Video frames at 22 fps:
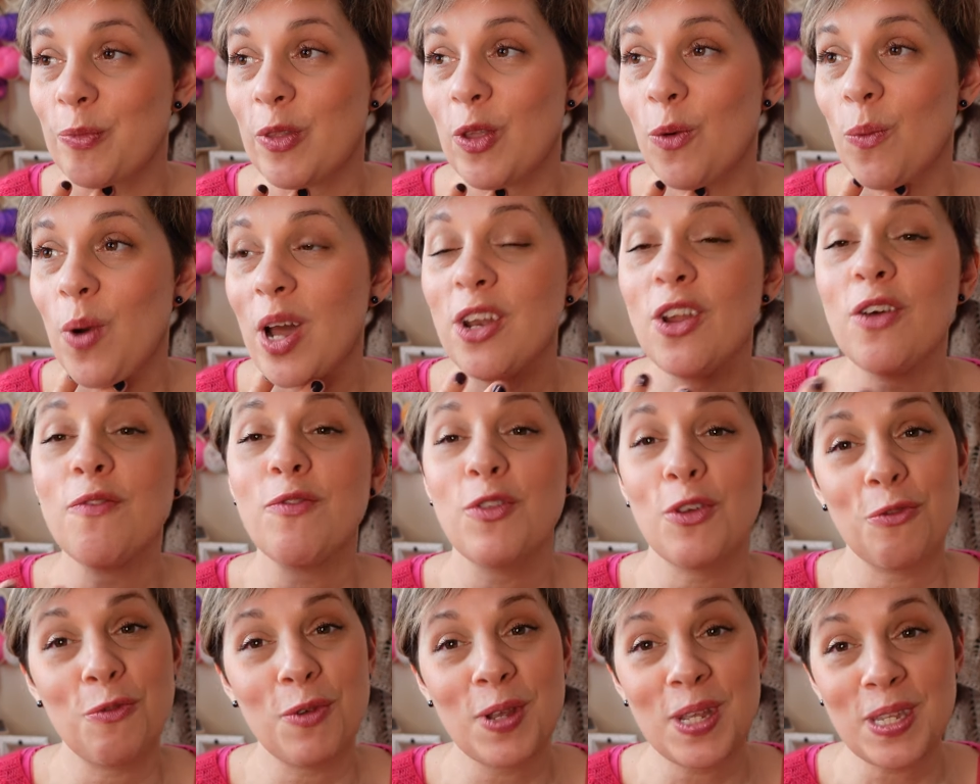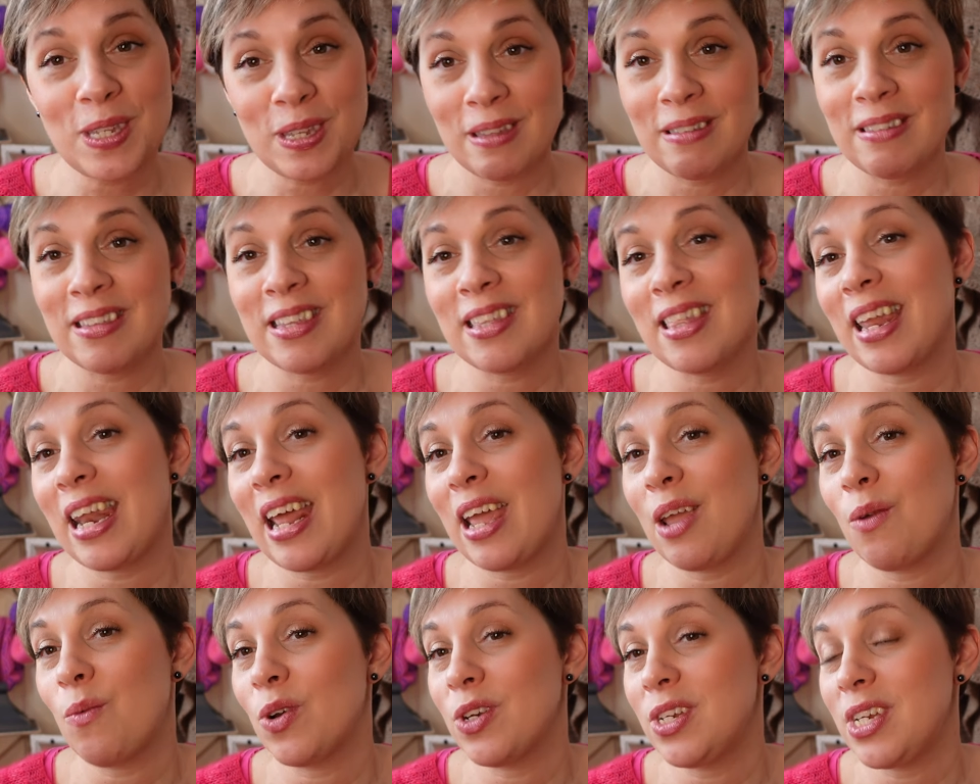one of the reasons that
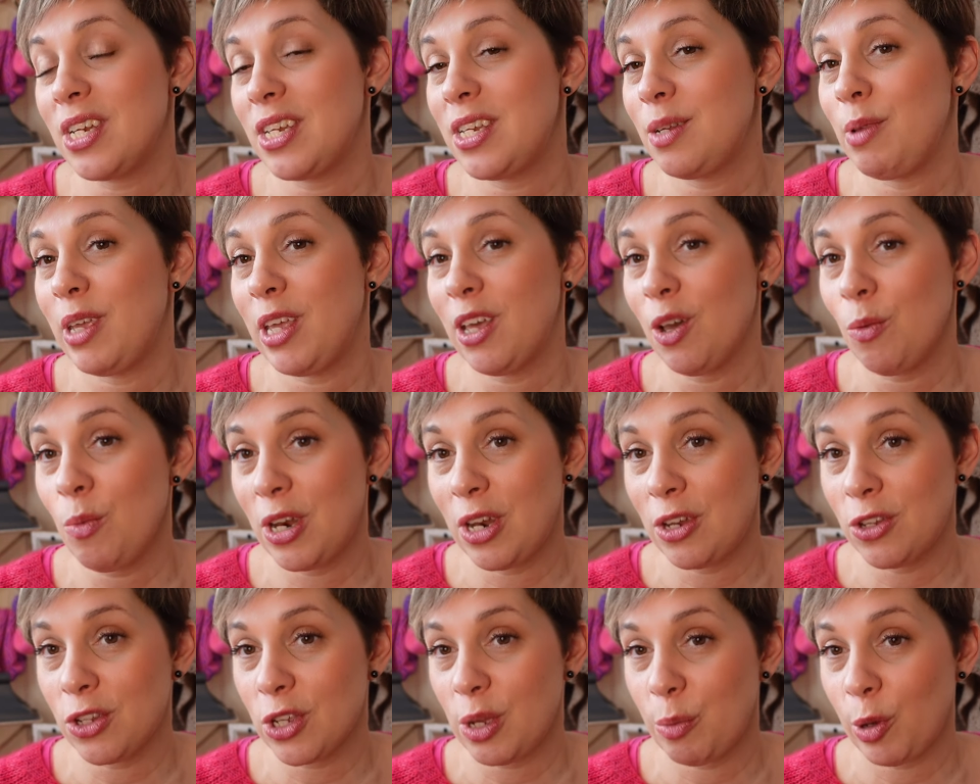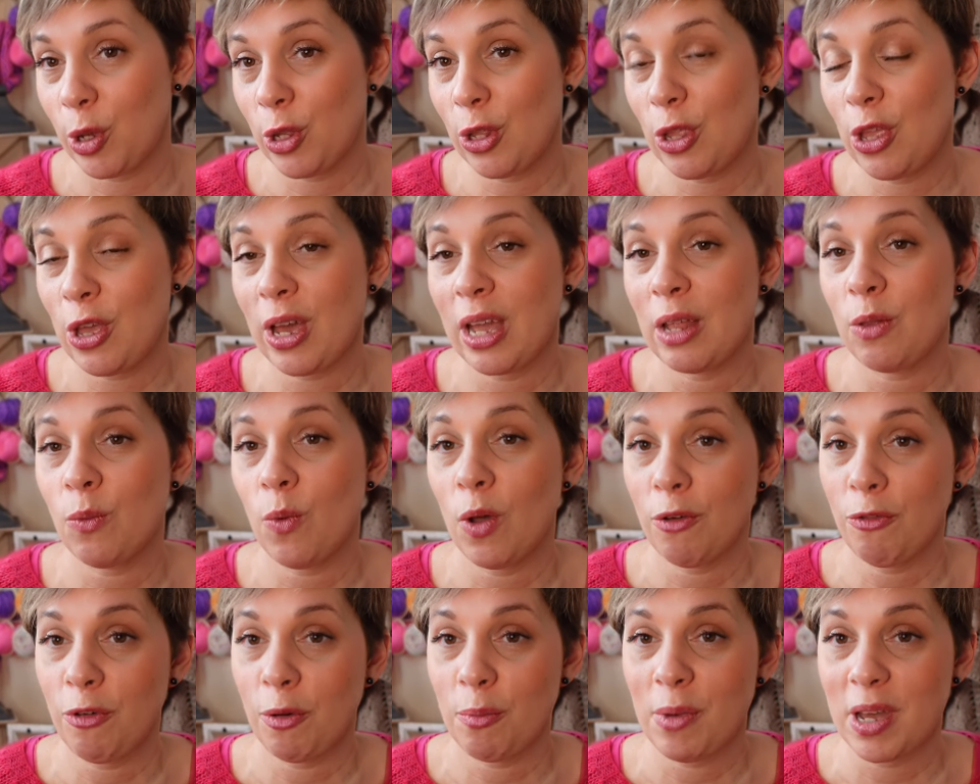I wanted to become an entrepreneur and
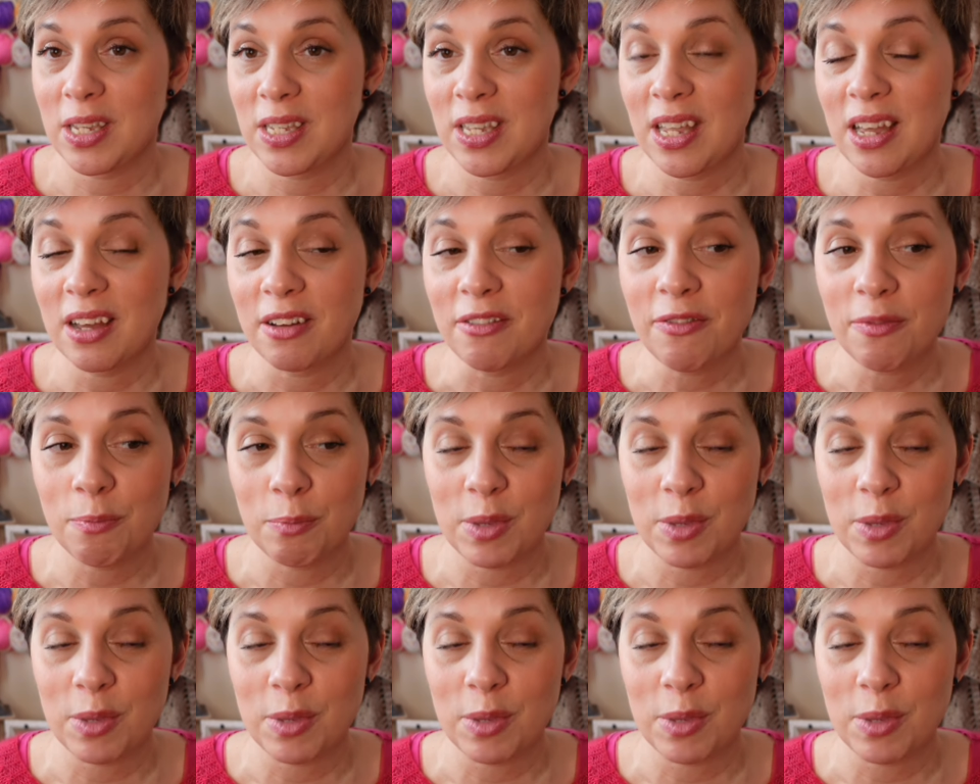work for myself,